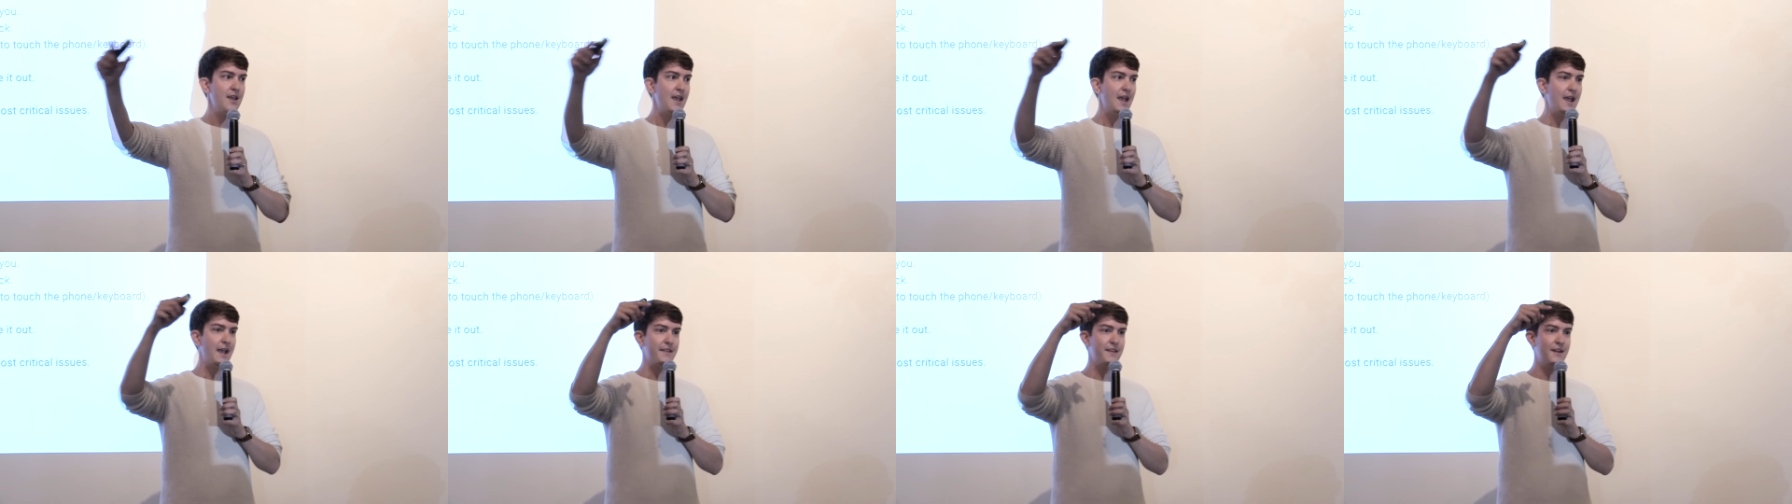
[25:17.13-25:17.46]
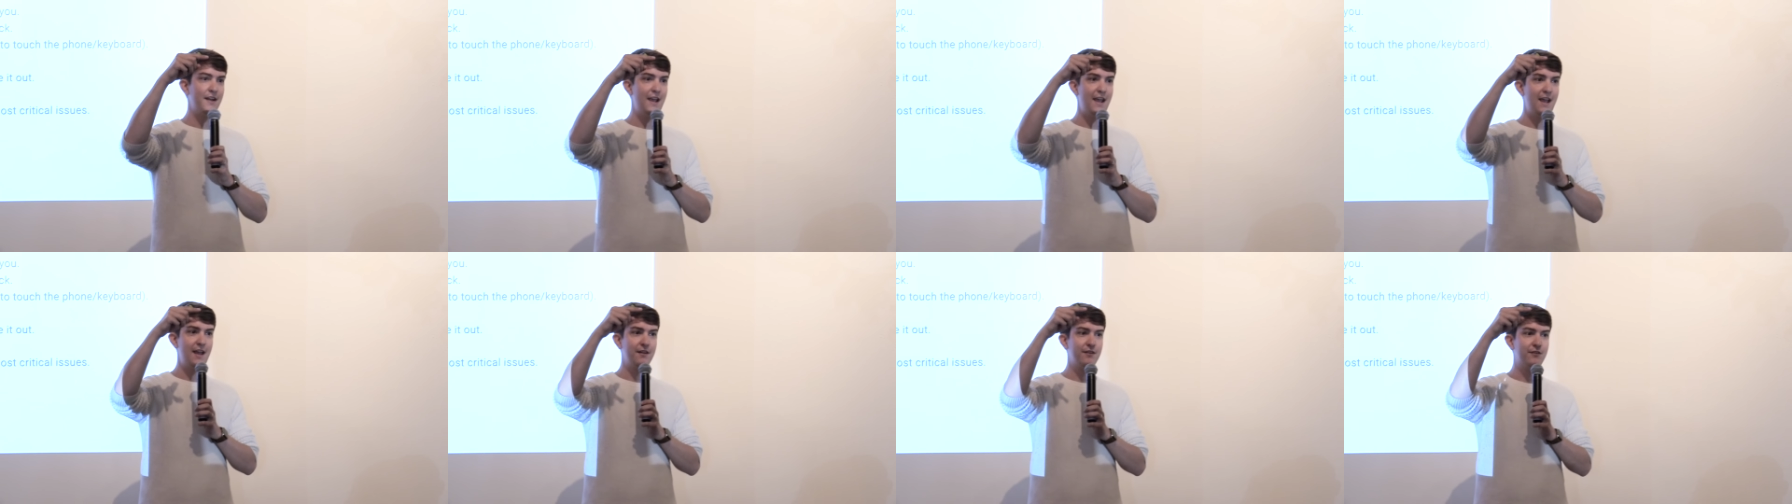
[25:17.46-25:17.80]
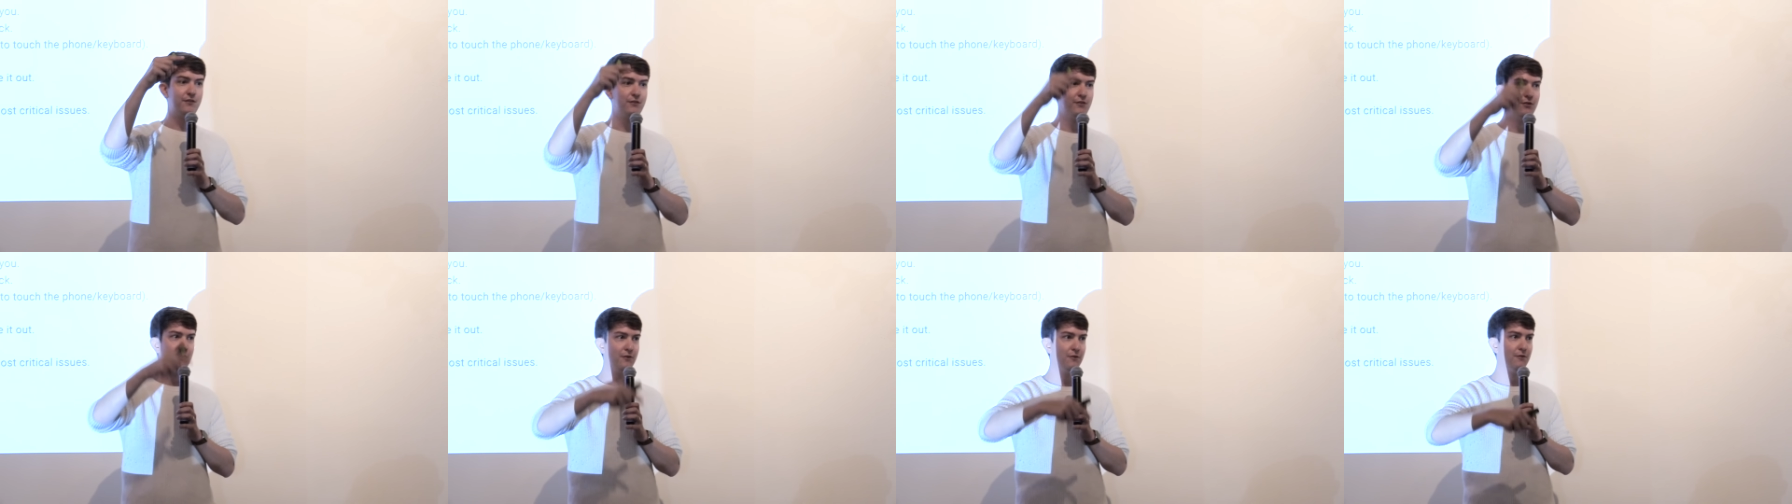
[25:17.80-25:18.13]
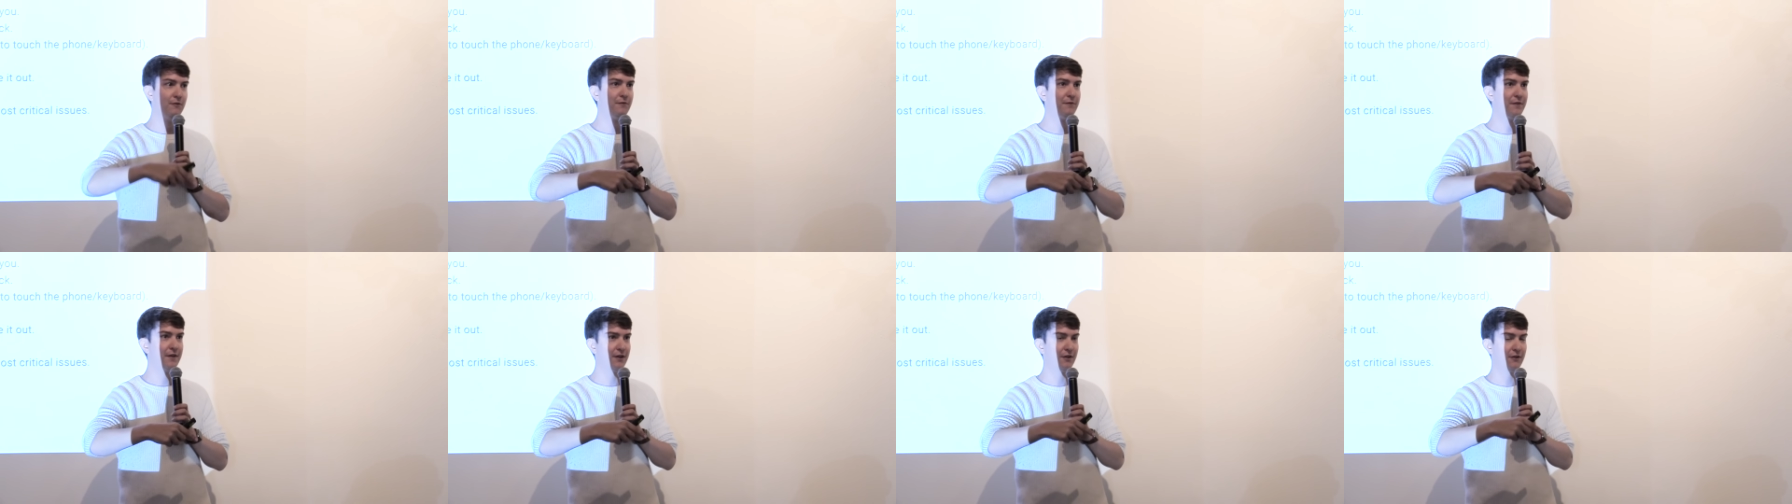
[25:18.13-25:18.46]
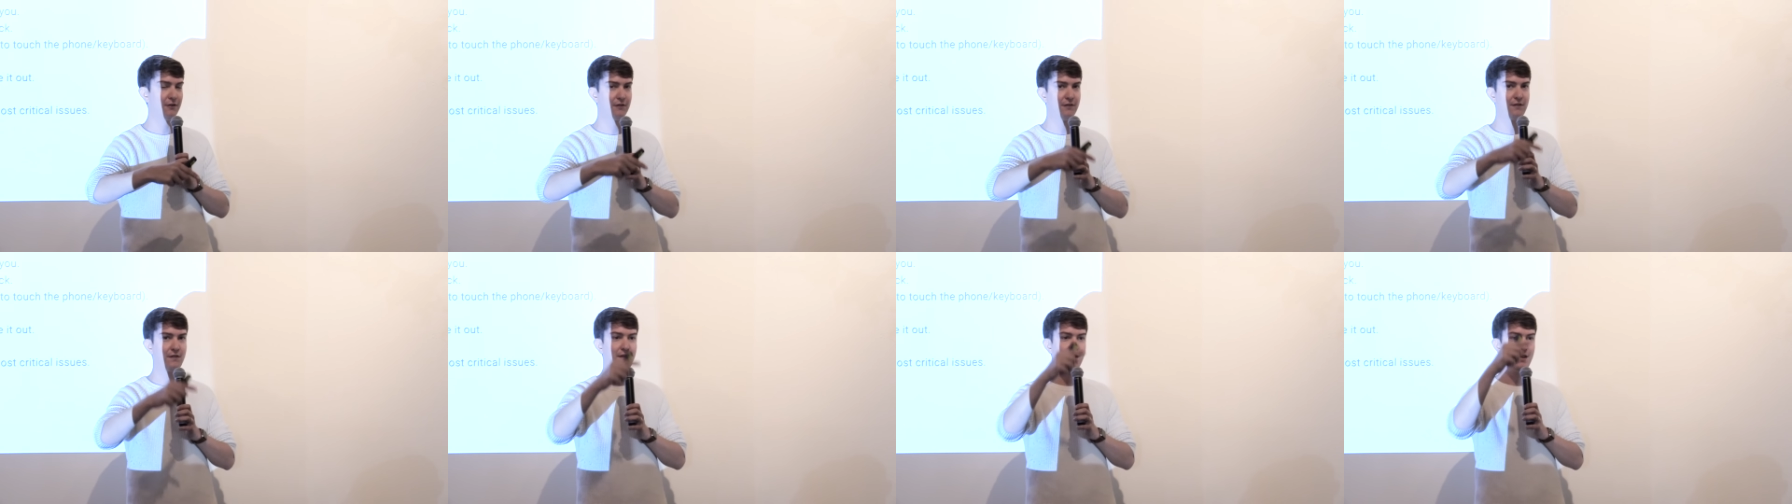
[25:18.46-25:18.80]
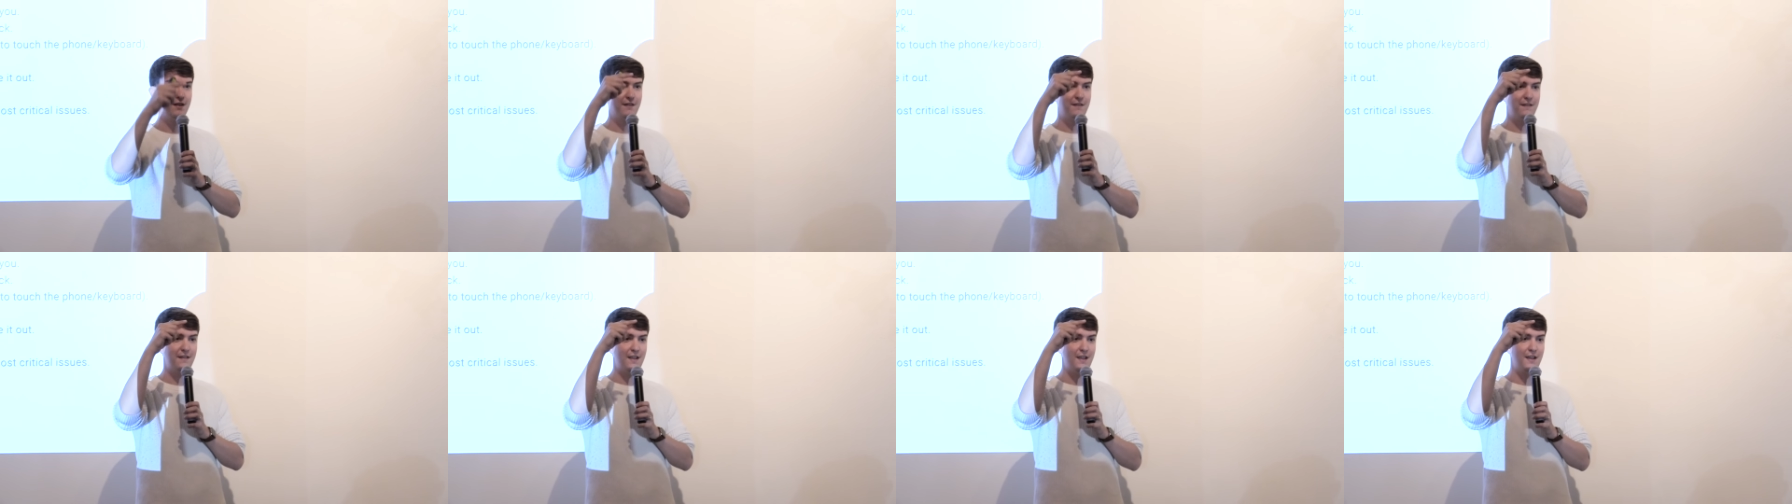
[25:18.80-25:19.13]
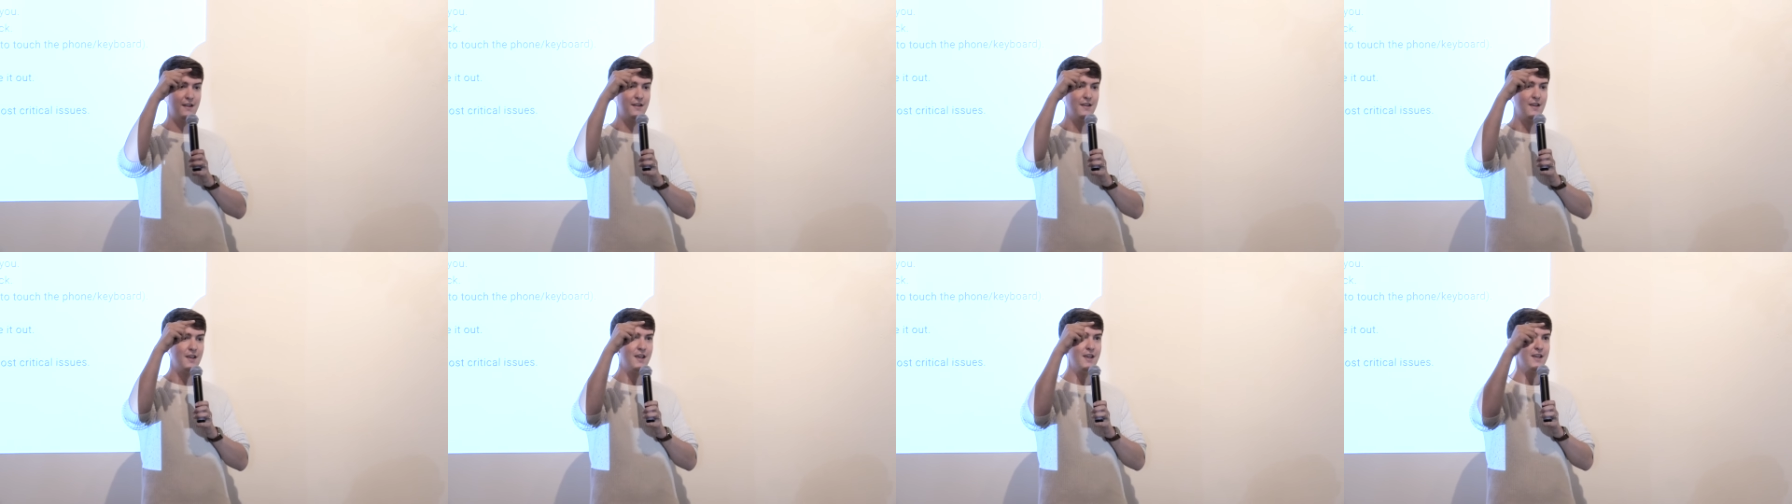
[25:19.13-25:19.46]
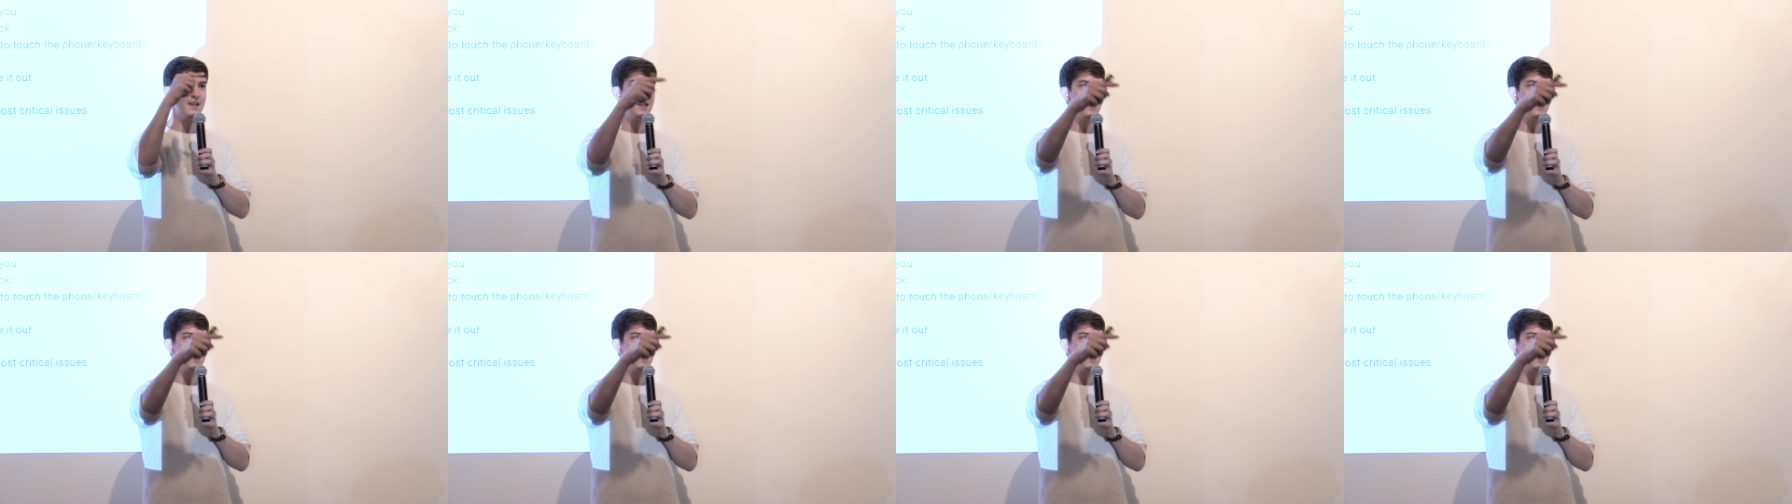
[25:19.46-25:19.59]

And then it had two fields. It said